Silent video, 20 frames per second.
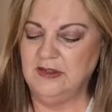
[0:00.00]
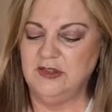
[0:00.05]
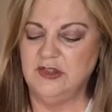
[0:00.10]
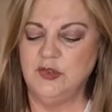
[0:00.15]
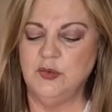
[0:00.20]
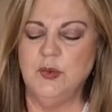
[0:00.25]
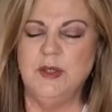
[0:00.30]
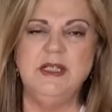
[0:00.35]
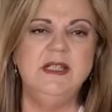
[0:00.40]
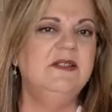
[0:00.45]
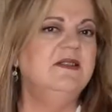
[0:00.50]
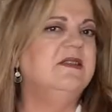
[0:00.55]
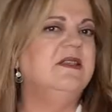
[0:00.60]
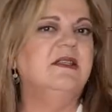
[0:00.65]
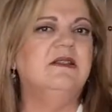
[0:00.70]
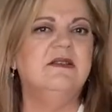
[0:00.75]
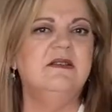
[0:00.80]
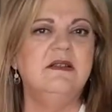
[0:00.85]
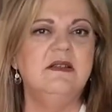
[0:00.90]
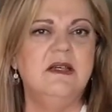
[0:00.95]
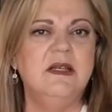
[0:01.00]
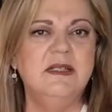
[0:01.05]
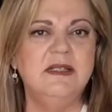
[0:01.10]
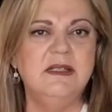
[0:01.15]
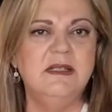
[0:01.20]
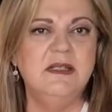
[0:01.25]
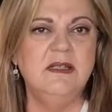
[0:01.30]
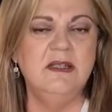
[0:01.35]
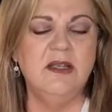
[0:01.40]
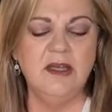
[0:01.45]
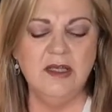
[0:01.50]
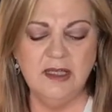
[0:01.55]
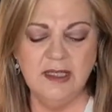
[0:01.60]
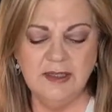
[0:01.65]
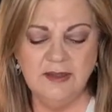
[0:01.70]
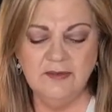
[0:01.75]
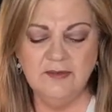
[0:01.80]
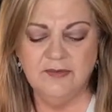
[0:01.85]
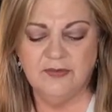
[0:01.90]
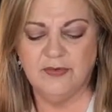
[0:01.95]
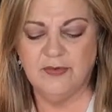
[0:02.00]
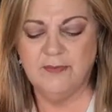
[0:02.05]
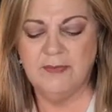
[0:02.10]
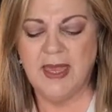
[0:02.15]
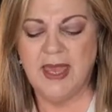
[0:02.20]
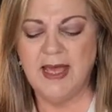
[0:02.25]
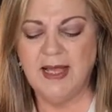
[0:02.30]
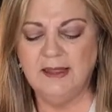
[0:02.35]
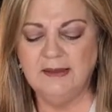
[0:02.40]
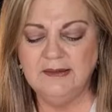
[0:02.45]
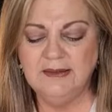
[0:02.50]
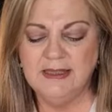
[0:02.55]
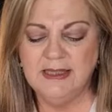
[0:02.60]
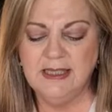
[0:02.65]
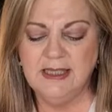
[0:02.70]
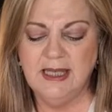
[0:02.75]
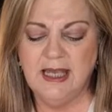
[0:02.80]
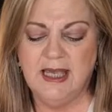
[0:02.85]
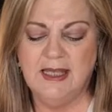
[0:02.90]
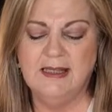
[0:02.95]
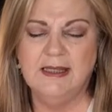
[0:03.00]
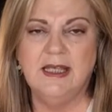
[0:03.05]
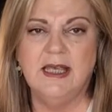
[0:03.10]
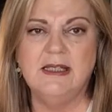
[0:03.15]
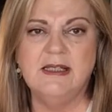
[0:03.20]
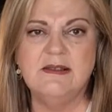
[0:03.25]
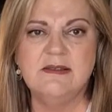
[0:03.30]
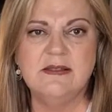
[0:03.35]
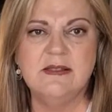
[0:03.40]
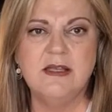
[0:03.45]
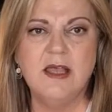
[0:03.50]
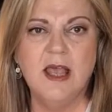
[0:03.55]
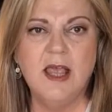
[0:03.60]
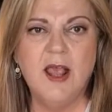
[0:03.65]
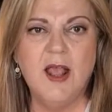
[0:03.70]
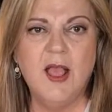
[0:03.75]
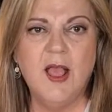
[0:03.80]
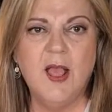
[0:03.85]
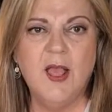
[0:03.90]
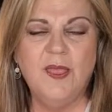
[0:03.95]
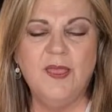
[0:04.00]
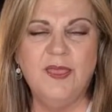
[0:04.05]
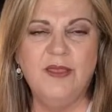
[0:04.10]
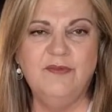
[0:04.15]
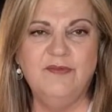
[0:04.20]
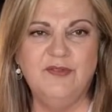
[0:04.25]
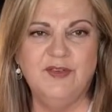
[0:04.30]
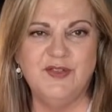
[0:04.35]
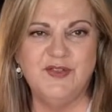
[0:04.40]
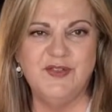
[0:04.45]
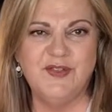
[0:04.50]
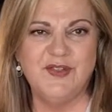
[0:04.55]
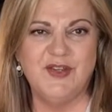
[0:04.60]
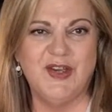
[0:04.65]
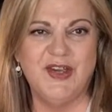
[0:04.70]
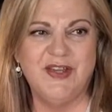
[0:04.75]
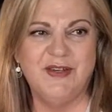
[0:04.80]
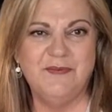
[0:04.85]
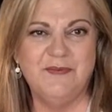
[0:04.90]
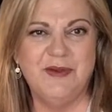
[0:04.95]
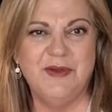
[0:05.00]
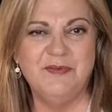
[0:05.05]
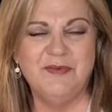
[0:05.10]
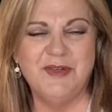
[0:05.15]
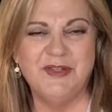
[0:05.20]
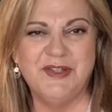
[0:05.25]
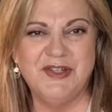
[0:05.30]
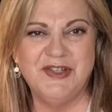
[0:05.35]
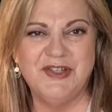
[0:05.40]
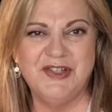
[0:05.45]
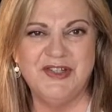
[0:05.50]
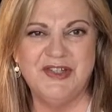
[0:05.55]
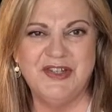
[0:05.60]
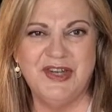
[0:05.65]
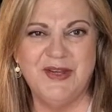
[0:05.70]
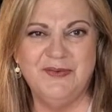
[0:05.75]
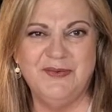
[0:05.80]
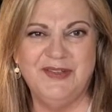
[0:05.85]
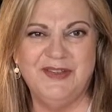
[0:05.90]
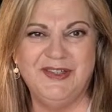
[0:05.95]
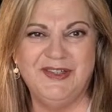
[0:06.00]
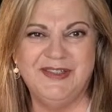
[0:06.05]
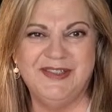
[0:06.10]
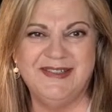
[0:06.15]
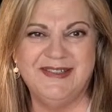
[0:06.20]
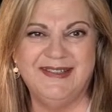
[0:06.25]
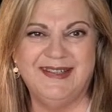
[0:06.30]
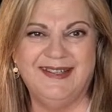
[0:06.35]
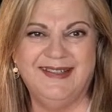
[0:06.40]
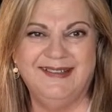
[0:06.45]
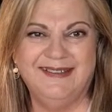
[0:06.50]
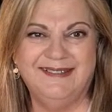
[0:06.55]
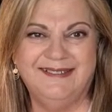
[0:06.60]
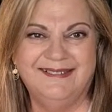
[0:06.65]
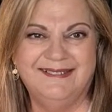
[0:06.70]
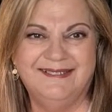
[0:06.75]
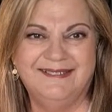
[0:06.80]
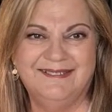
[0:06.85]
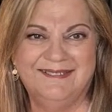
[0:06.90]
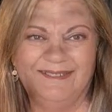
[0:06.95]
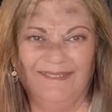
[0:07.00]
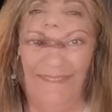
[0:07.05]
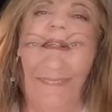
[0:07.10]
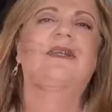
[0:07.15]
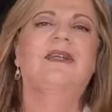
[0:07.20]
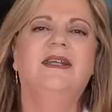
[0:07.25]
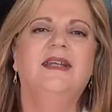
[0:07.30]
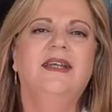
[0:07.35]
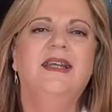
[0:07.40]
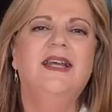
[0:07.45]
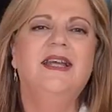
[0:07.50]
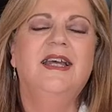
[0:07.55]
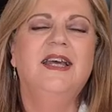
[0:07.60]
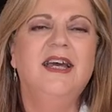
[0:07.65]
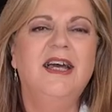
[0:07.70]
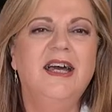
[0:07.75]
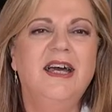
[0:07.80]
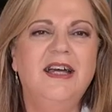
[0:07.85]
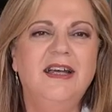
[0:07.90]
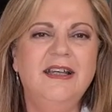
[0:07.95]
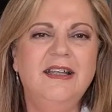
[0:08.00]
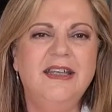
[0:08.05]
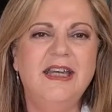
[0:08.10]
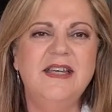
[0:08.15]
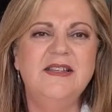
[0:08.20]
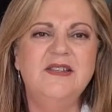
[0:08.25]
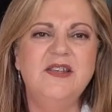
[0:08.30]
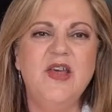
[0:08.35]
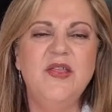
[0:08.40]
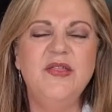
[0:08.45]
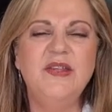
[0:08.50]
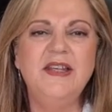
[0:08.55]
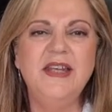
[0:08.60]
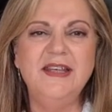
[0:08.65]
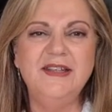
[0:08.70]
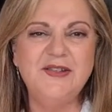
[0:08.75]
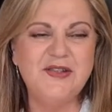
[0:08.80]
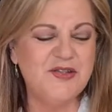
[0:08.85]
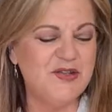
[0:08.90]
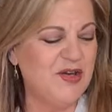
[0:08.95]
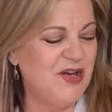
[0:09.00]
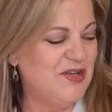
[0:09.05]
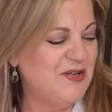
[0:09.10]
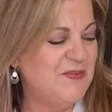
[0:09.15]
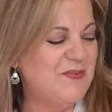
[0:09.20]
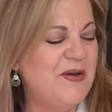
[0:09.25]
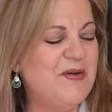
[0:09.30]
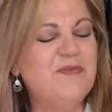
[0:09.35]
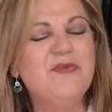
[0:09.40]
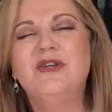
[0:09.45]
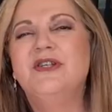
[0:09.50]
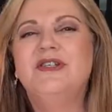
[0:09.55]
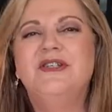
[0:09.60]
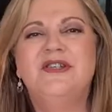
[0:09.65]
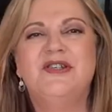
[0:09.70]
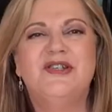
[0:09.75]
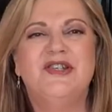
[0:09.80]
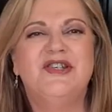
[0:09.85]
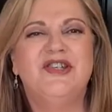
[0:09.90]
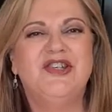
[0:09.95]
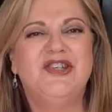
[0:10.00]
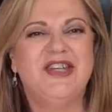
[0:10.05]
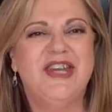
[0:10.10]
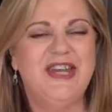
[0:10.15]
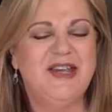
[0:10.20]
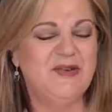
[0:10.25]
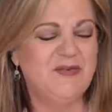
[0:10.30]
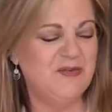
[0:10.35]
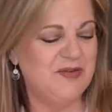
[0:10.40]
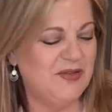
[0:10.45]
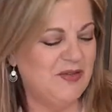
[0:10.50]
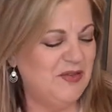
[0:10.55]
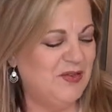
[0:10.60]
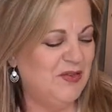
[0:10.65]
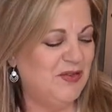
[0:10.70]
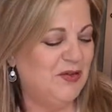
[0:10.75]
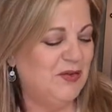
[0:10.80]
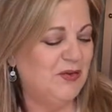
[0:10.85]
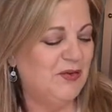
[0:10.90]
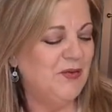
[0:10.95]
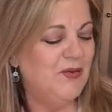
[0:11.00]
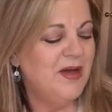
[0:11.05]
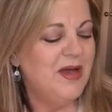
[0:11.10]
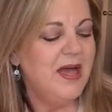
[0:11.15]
26.99 from Aldi, and that's the first item I wanted to share with you today. Okay, so the next item I wanted to share with you,